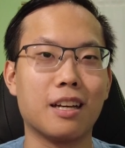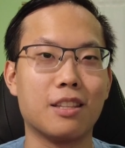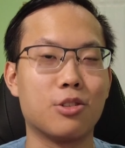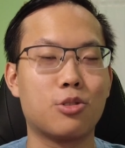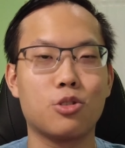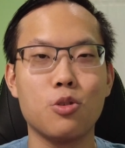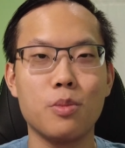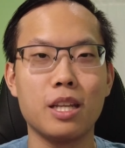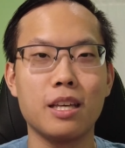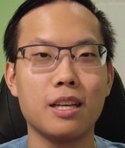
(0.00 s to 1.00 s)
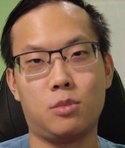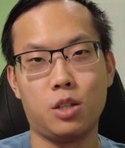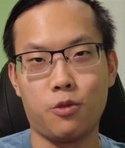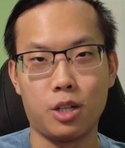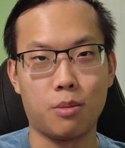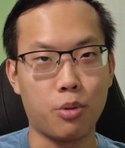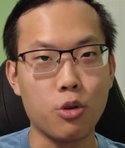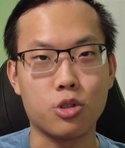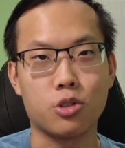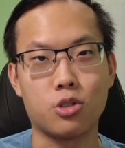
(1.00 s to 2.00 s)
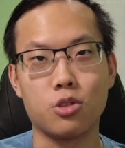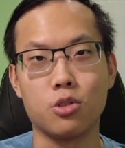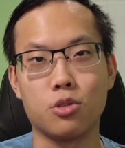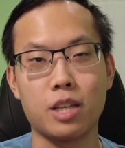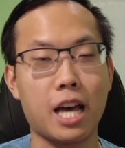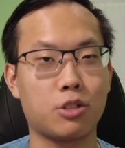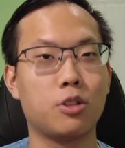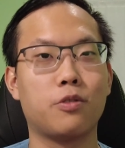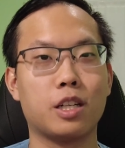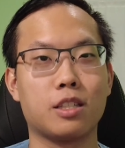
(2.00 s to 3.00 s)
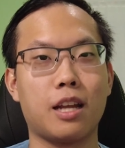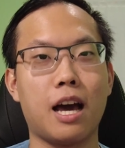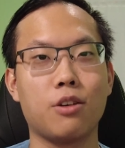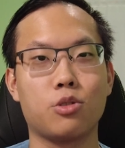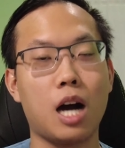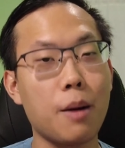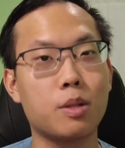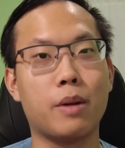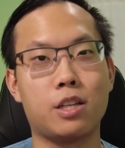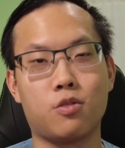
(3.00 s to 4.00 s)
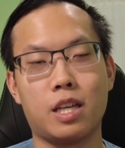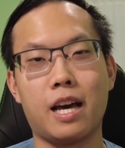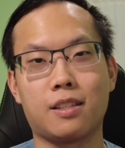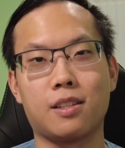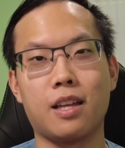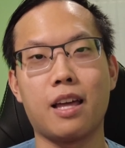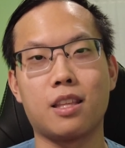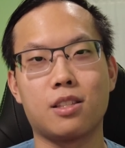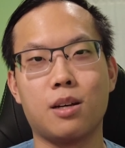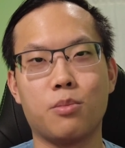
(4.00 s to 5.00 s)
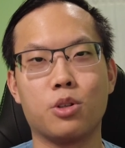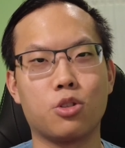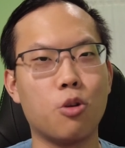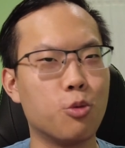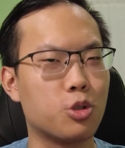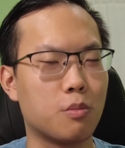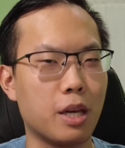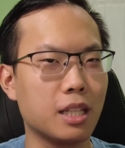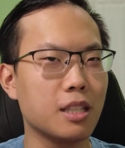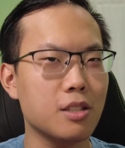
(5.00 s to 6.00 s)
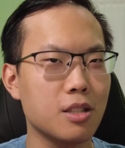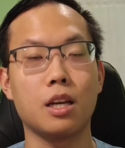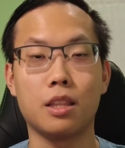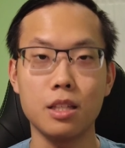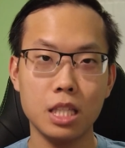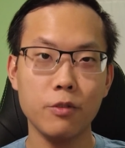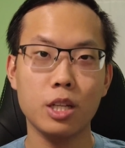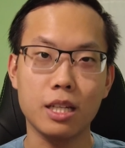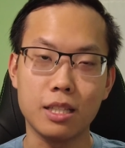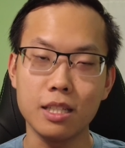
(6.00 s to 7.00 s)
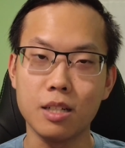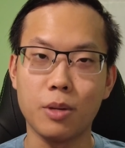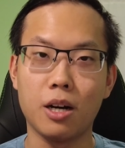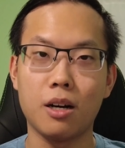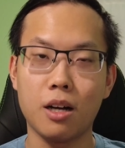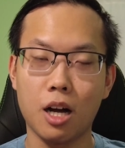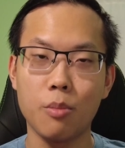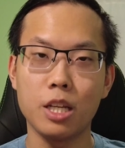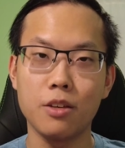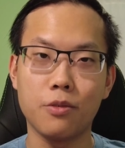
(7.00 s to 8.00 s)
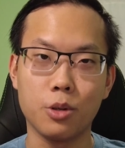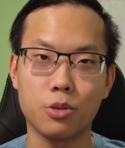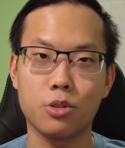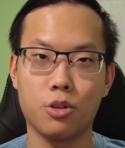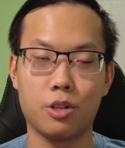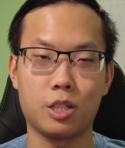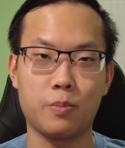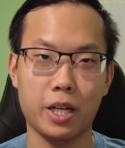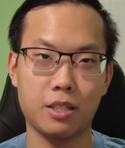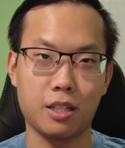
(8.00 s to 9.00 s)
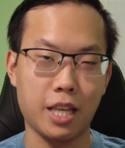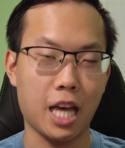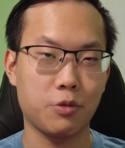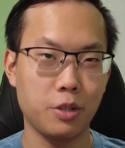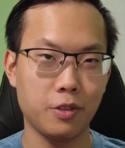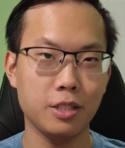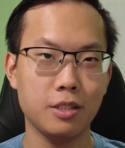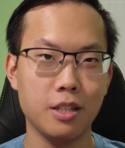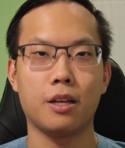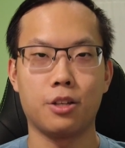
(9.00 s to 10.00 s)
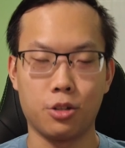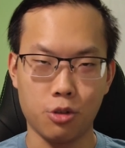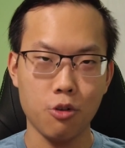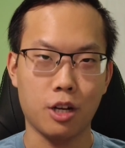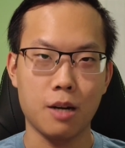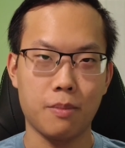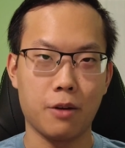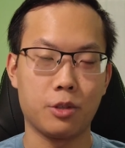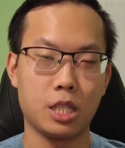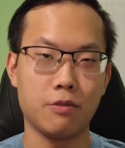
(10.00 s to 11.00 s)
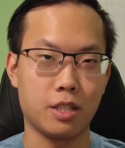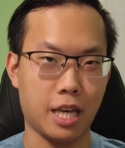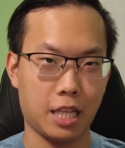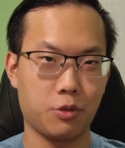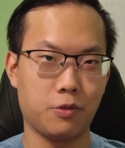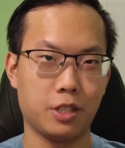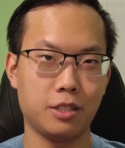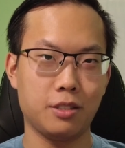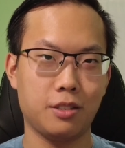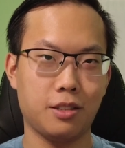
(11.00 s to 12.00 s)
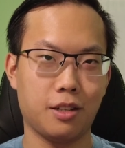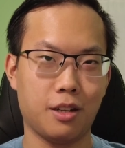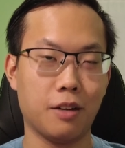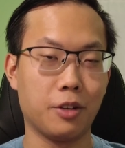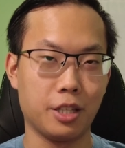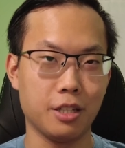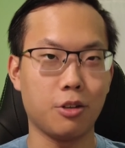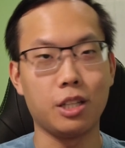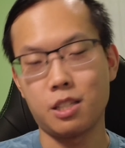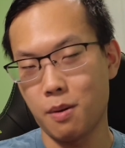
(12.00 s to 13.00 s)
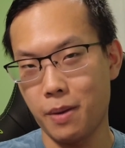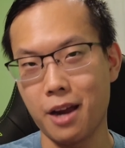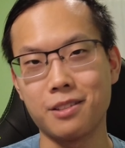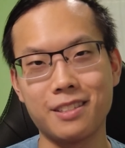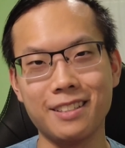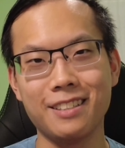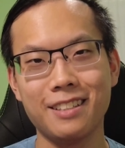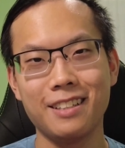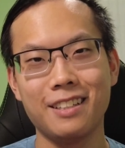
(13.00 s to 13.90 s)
And there's so many different approaches to tax refunds and how to optimize your taxes that this number is almost meaningless. It does give you an idea about how many folks are expecting a tax refund. Growing up, I received a tax refund every year, or at least my parents did.